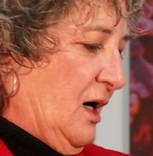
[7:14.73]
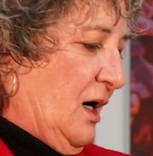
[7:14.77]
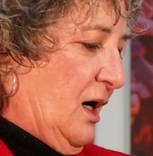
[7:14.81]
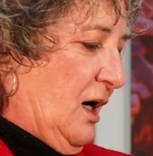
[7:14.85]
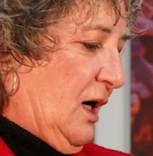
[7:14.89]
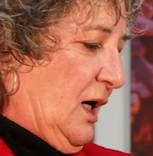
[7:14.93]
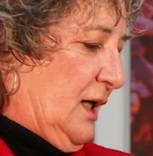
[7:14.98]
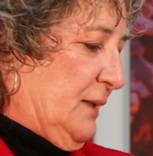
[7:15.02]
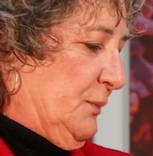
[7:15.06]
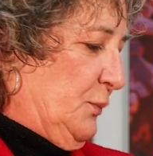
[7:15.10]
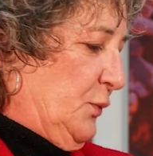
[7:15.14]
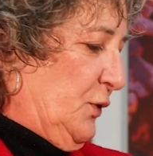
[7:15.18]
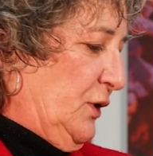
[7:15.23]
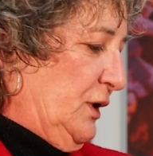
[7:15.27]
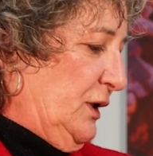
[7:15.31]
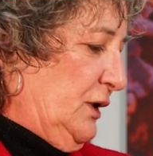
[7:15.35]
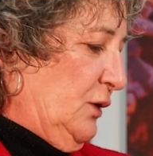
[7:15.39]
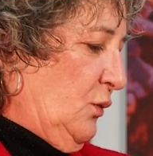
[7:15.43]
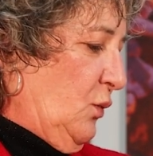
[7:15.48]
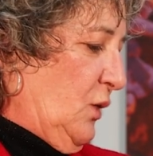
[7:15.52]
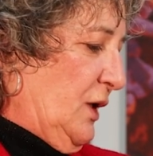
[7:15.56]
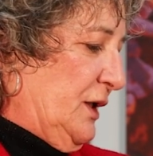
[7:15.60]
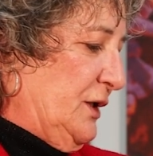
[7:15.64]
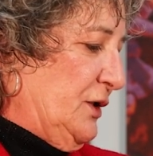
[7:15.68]
I
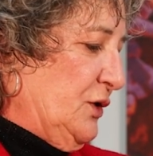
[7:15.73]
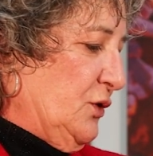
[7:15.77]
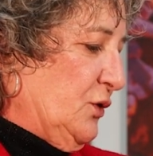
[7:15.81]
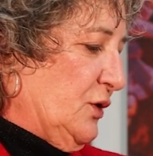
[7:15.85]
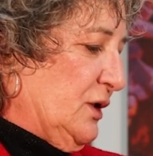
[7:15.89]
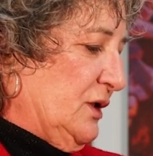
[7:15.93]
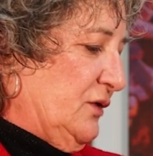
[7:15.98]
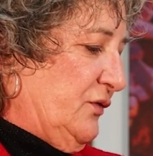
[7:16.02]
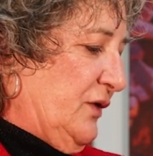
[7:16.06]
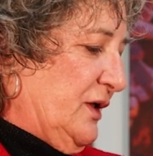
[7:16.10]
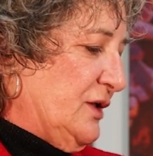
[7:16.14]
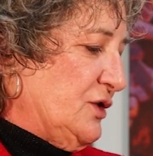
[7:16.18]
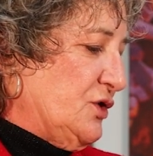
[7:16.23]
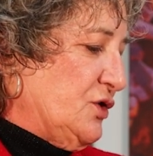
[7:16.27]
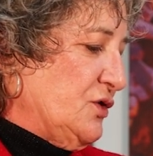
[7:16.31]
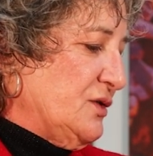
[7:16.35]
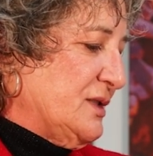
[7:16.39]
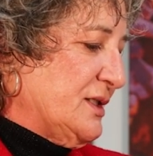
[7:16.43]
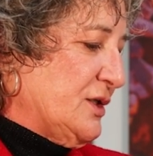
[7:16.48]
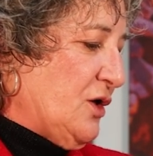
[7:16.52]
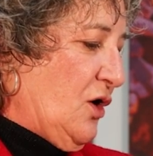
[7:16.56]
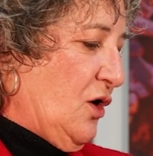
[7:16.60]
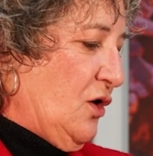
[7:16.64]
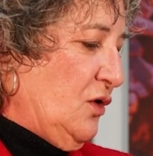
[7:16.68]
bring what your
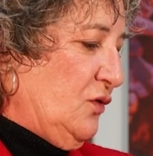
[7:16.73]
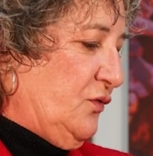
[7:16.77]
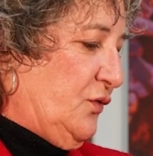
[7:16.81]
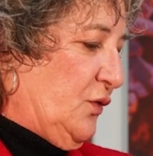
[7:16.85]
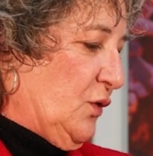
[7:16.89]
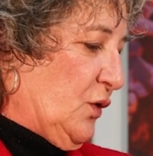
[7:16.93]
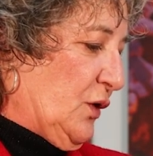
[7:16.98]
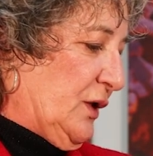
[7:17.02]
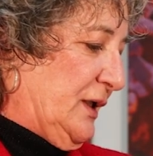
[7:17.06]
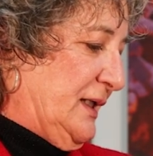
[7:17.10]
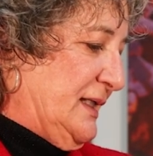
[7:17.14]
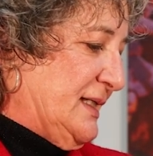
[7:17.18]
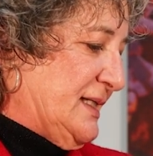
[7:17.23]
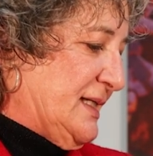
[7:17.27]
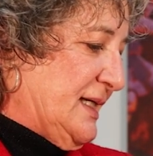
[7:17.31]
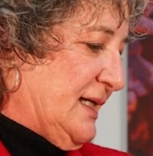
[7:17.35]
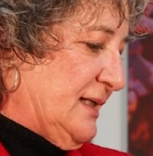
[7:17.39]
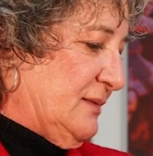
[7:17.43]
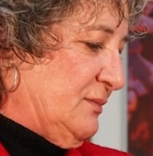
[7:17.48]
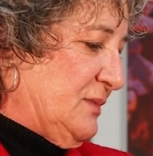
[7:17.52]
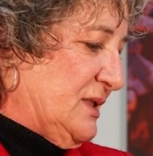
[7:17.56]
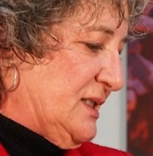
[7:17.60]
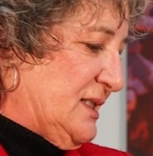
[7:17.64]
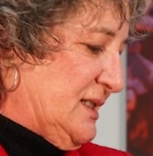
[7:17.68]
adventures call for, he
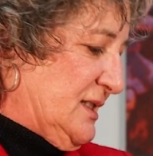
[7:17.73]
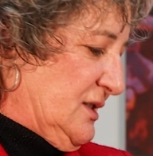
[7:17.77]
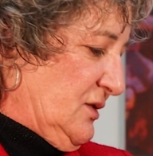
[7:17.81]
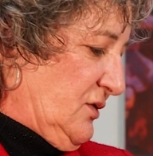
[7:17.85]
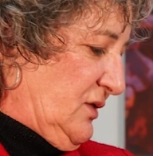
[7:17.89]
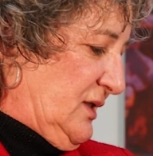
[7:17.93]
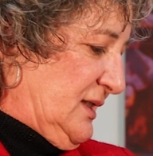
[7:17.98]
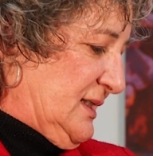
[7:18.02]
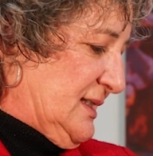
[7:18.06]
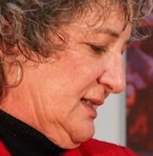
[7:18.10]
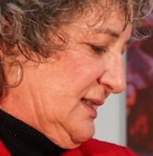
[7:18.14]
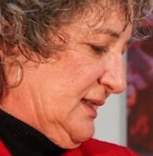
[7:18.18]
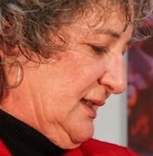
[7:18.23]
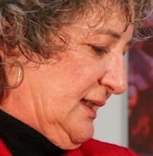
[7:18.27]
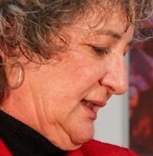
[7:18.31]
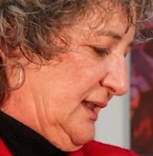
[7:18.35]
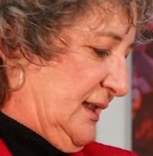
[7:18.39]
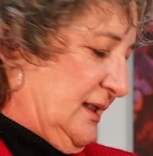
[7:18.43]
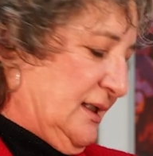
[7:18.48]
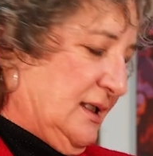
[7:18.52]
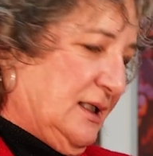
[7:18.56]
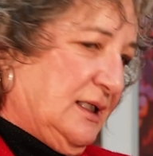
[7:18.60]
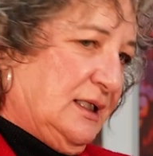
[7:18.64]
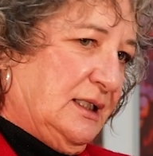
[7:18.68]
said
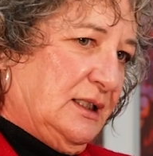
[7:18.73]
mysteriously.